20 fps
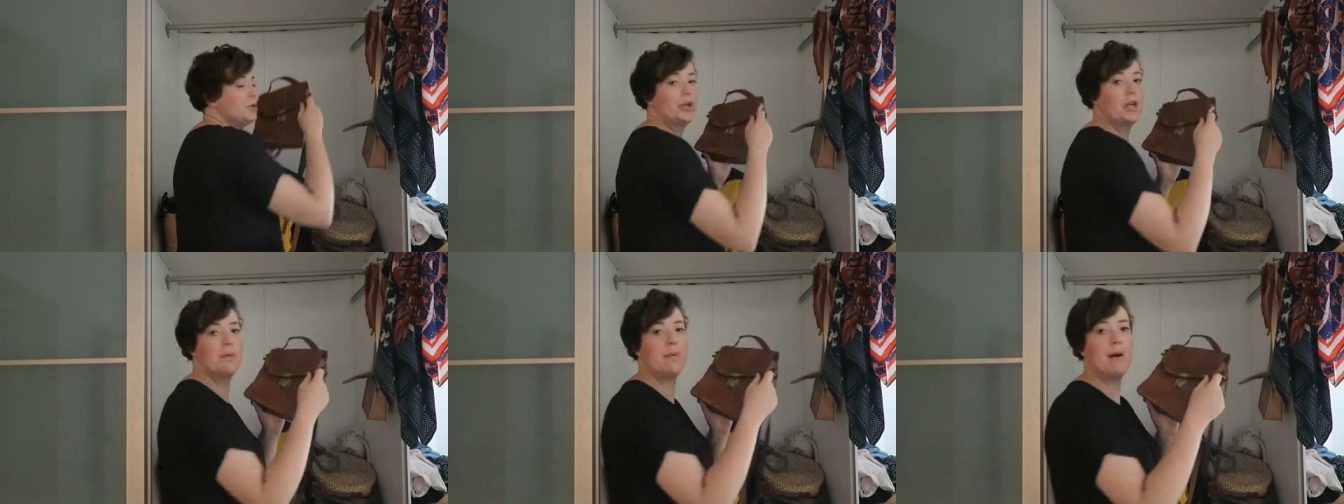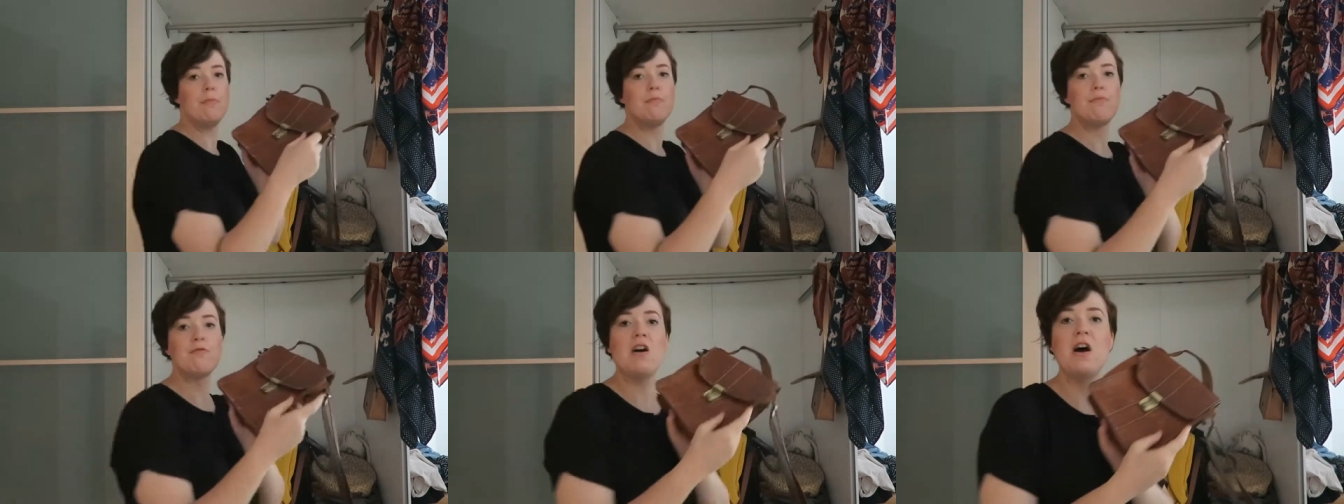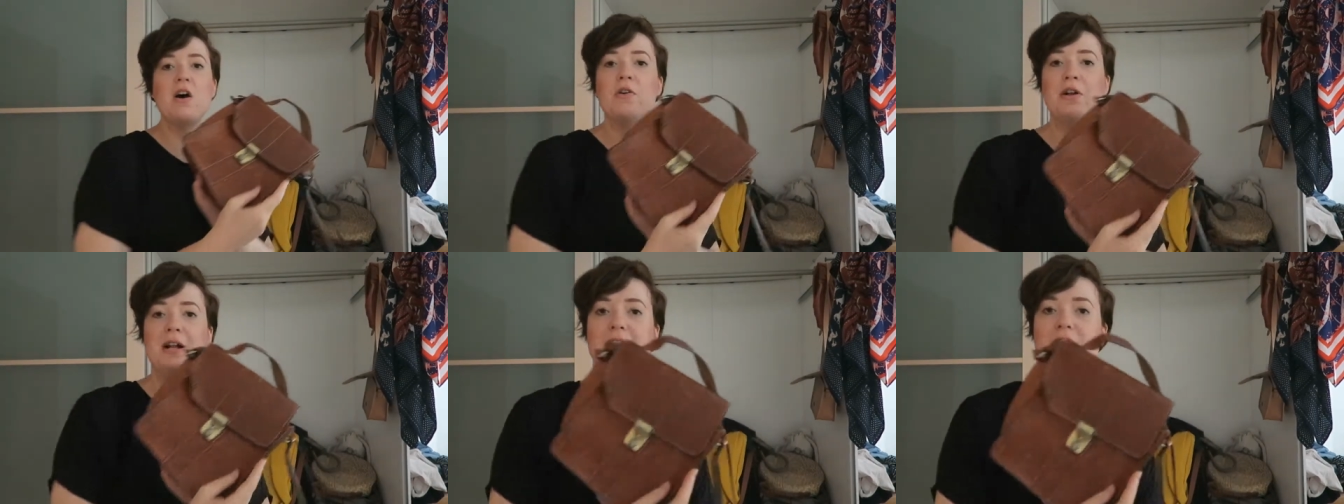talking about
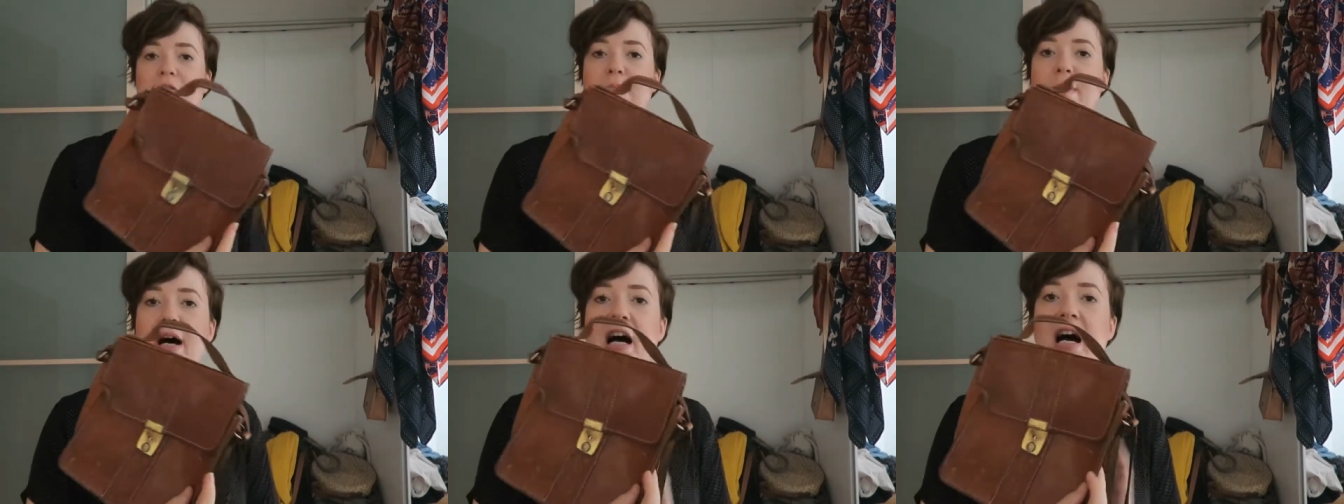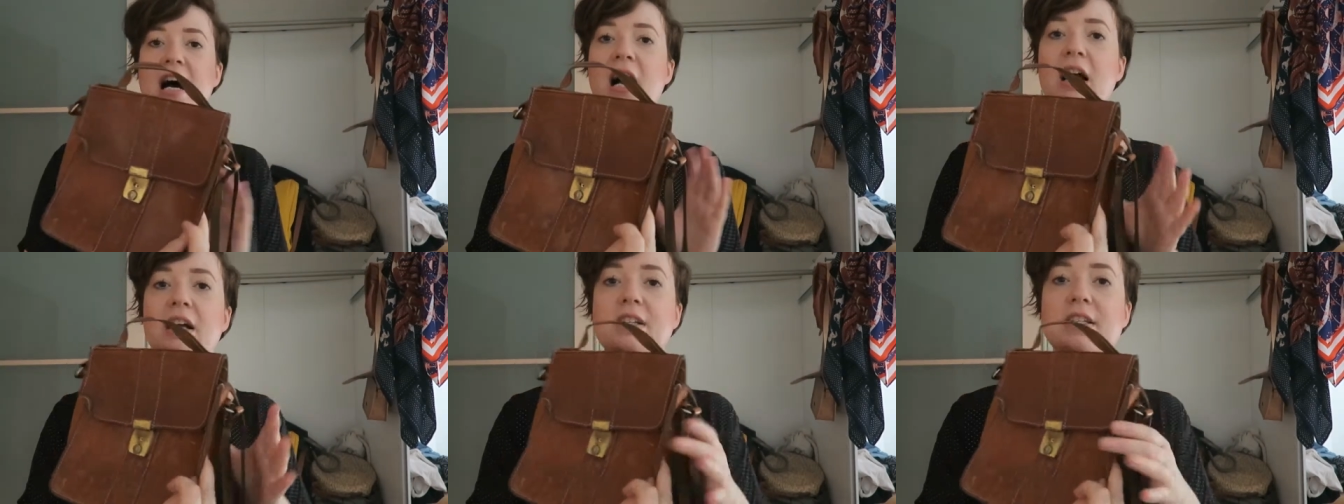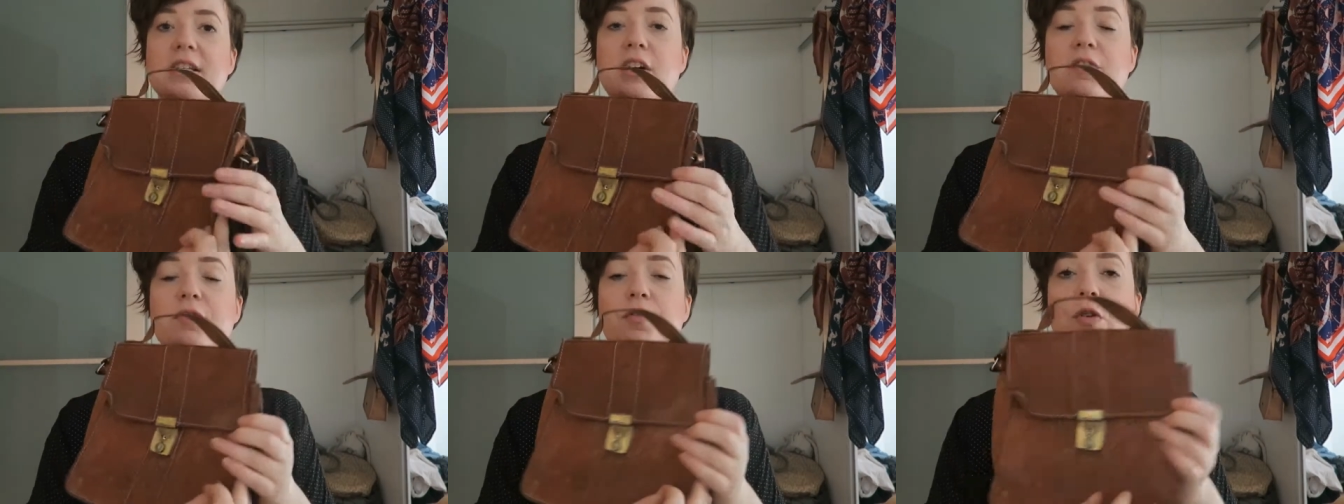brown leather
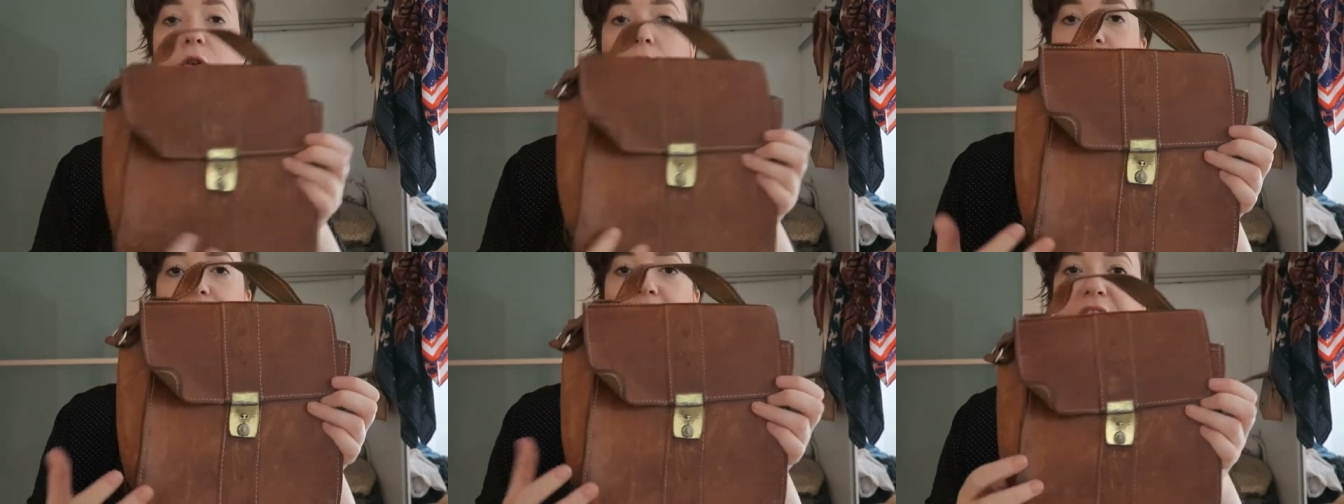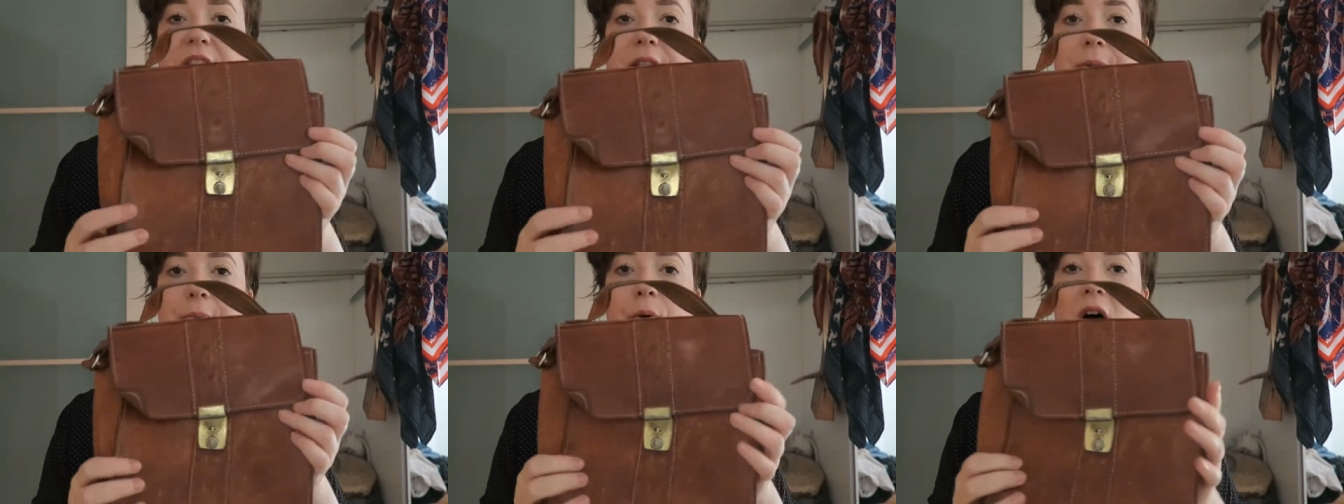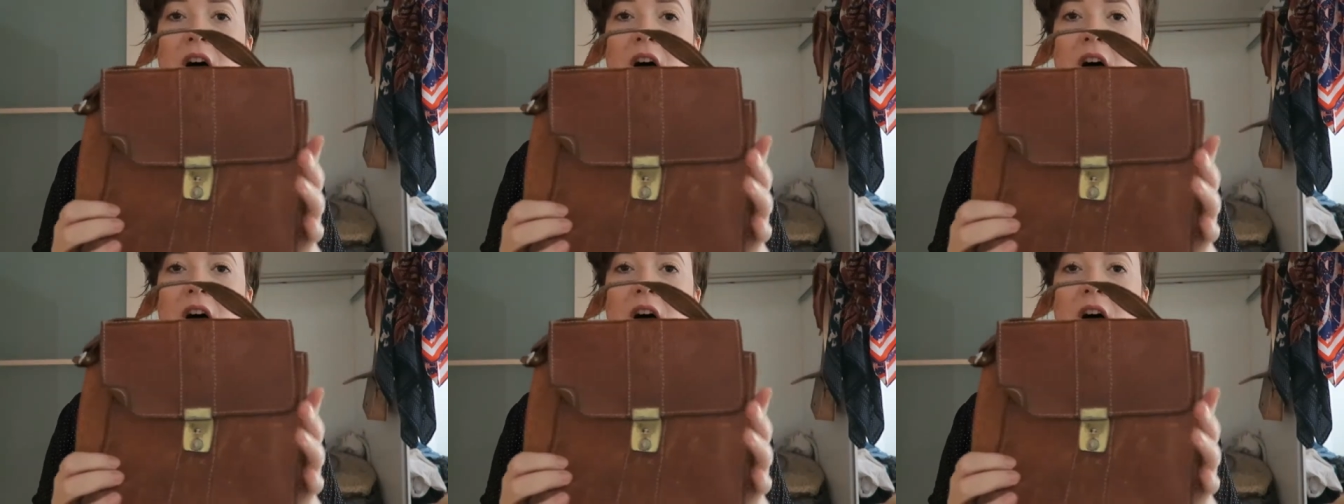bags, I've got this